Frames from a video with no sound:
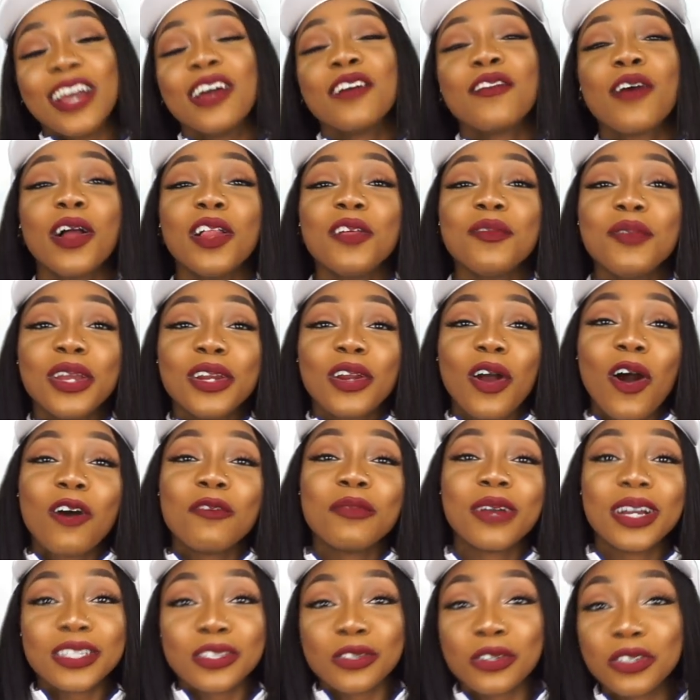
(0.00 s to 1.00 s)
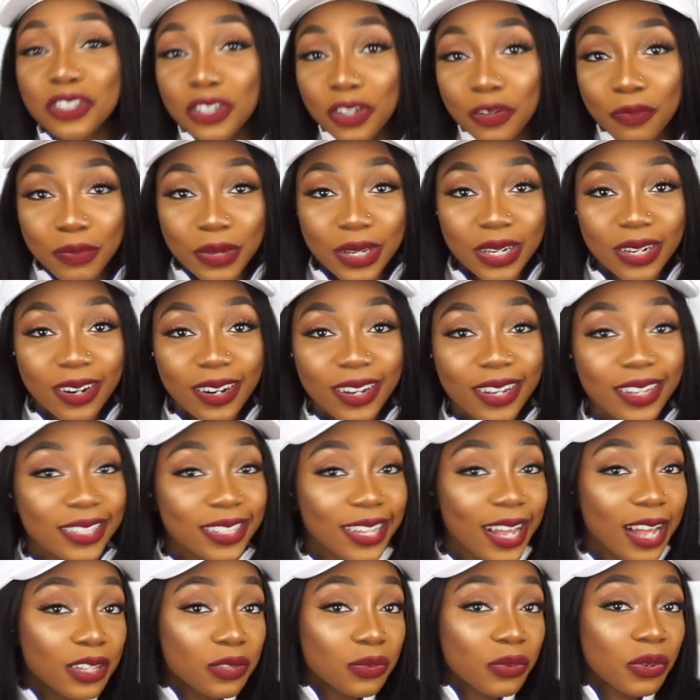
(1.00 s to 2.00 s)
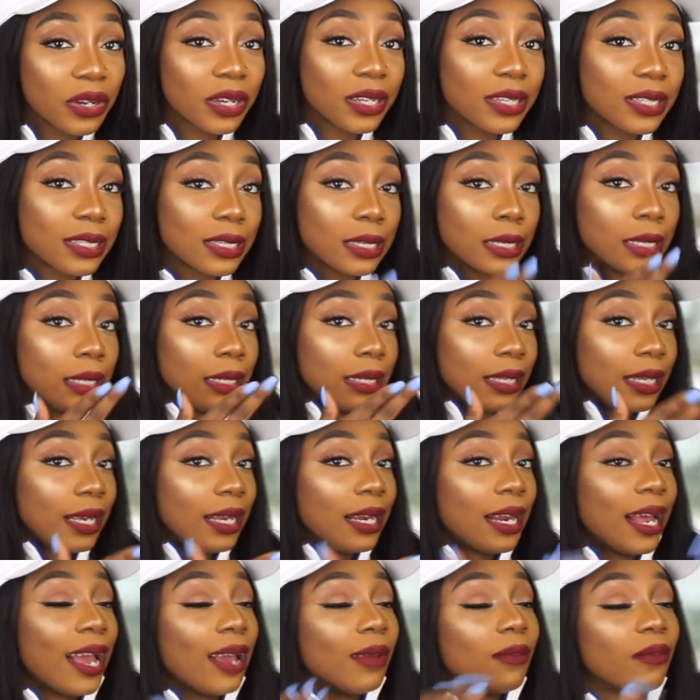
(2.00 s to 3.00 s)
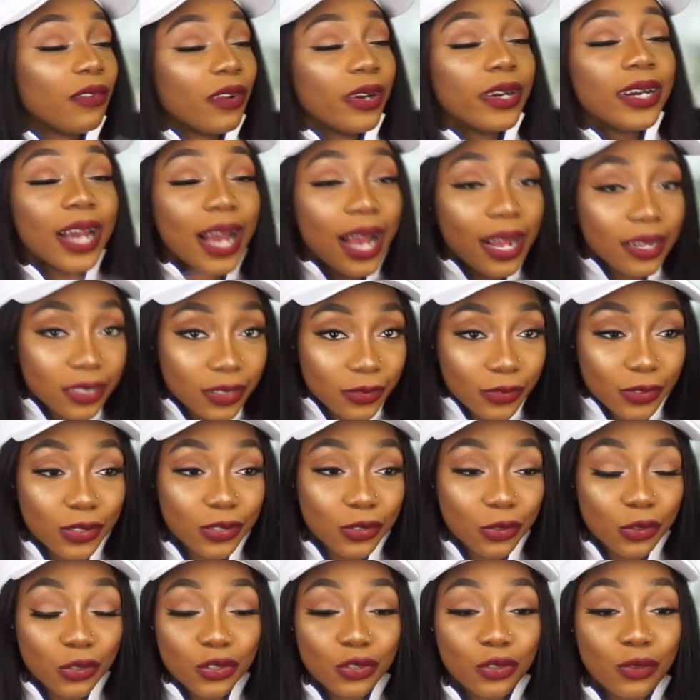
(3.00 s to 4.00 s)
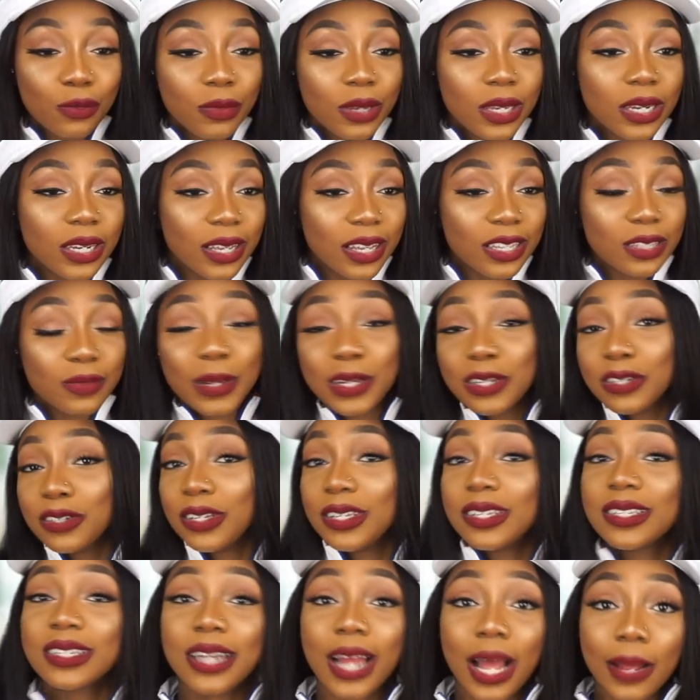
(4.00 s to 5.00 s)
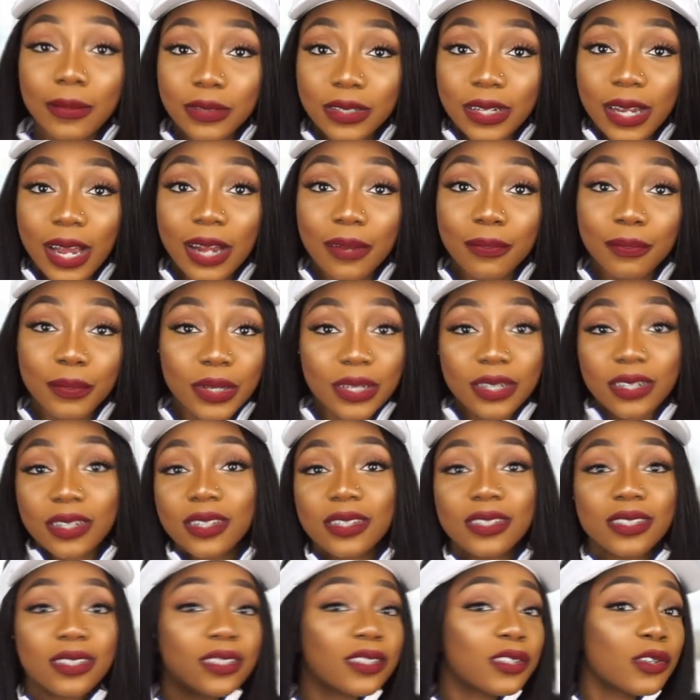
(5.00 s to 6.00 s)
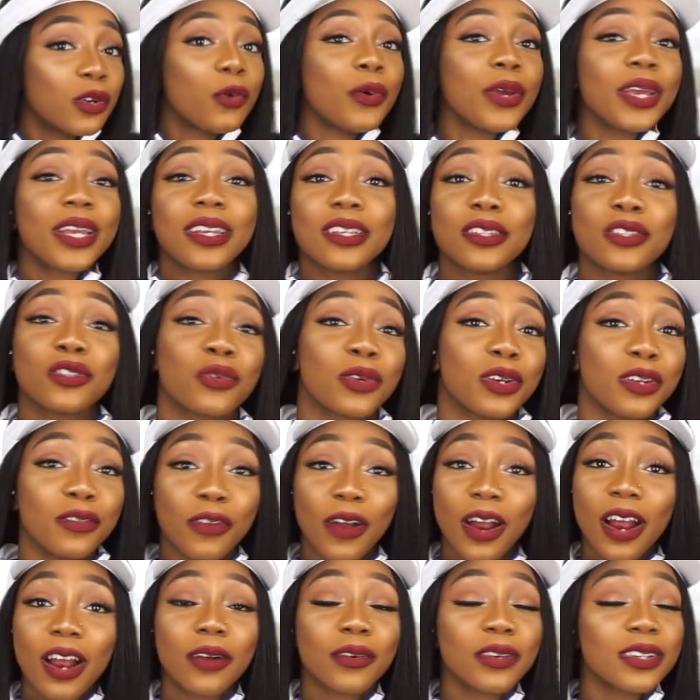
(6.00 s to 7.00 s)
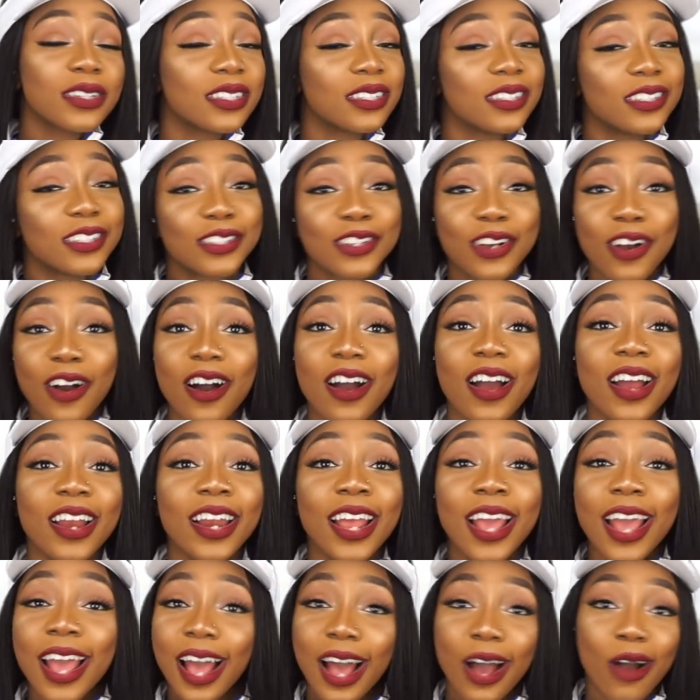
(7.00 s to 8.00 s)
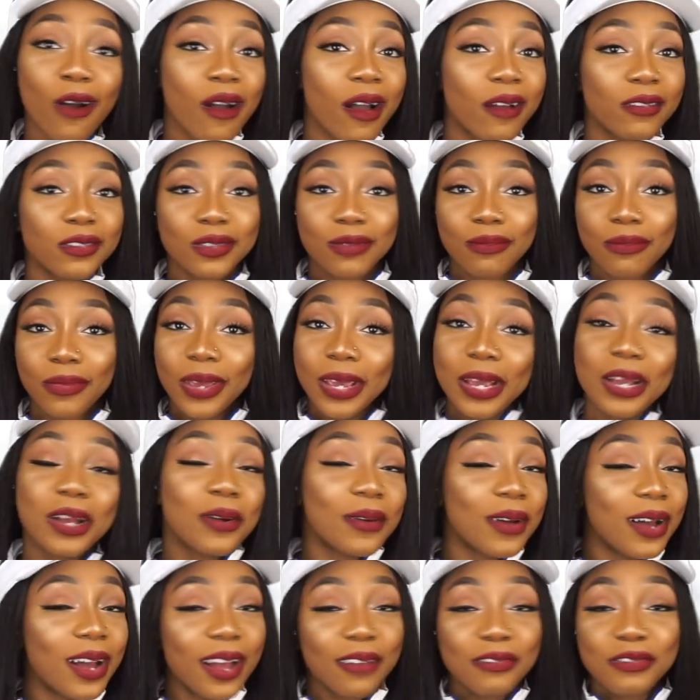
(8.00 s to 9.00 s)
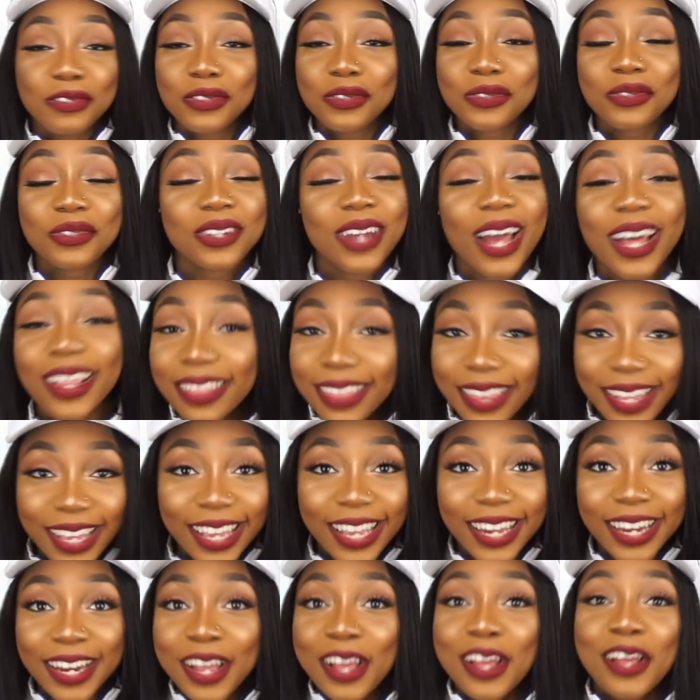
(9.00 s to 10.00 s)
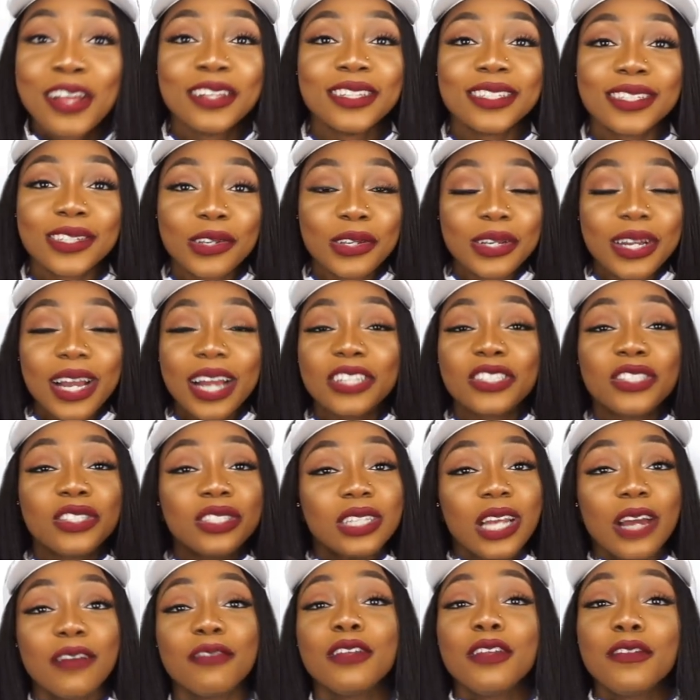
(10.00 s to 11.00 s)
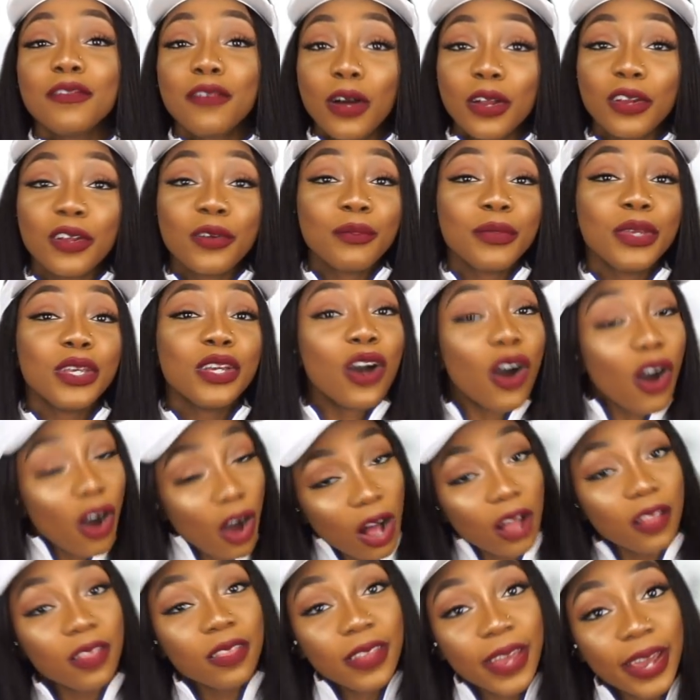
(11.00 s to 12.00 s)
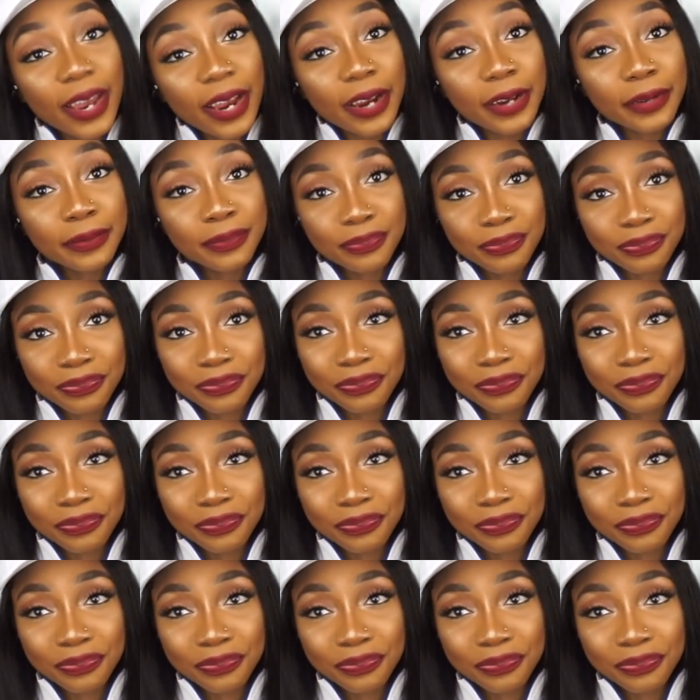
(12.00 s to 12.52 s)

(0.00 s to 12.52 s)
follow me on all my social media because that's where it's I'm very active on social media, especially Snapchat, because it's quick, it's 24 hours and it's gone. I don't have to make up, I don't have to do nothing. So you guys should definitely follow me on there.